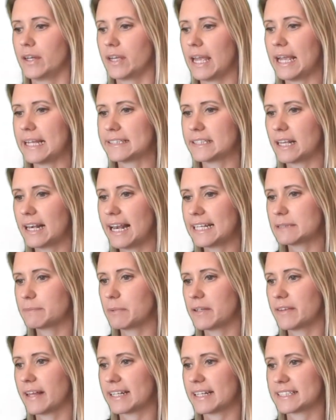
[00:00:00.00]
Okay, so let's
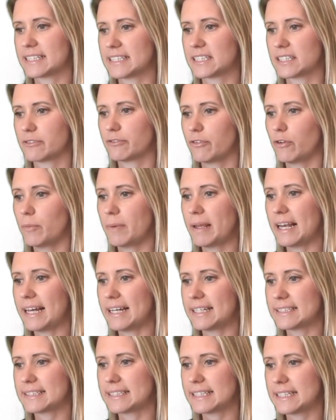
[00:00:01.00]
put that into the
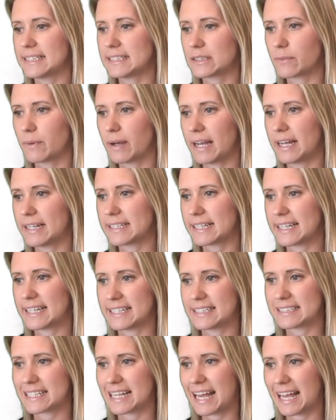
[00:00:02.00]
formula. C squared
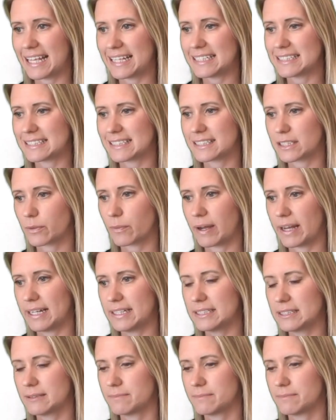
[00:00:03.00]
is 8 squared.